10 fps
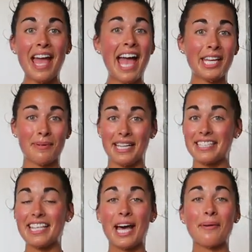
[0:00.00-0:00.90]

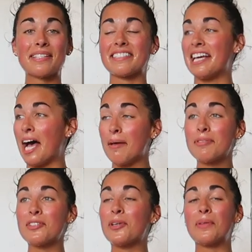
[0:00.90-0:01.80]
Anyways, that was an
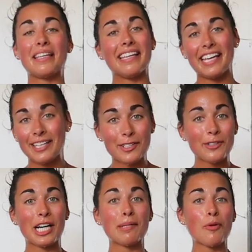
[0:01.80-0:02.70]
absolutely
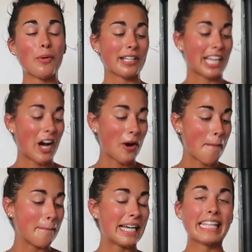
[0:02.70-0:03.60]
incredible
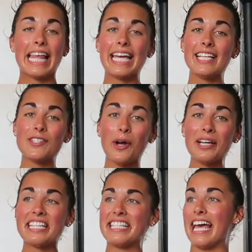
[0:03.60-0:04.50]
workout. My legs
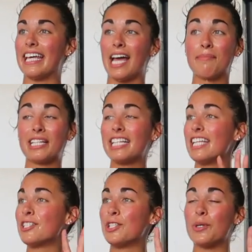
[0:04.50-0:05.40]
are dead. I'm gonna
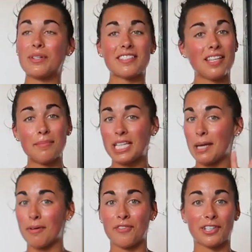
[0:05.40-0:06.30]
need to do some
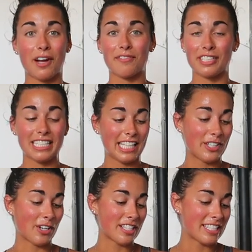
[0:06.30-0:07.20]
type of recovery
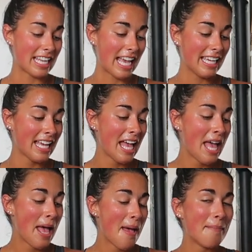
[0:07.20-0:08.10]
later on today
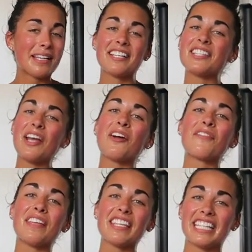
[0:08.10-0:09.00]
because they are
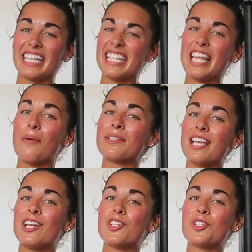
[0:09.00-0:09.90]
feeling it. Like that was
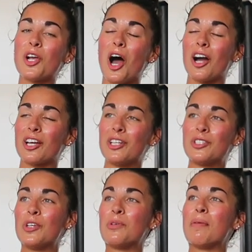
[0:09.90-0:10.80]
a shock
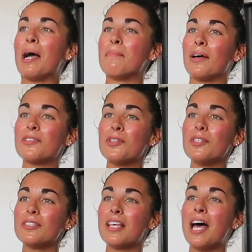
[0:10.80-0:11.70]
to my
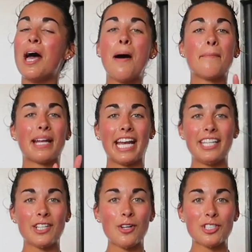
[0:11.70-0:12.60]
muscles. But I
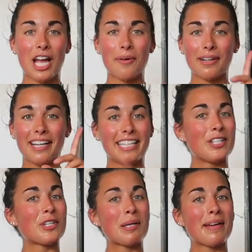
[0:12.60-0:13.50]
need to go shower and
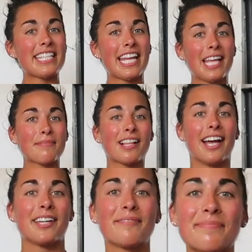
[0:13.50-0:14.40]
then train my 10 a.m.
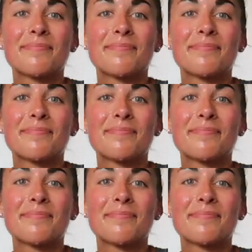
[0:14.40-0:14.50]
client.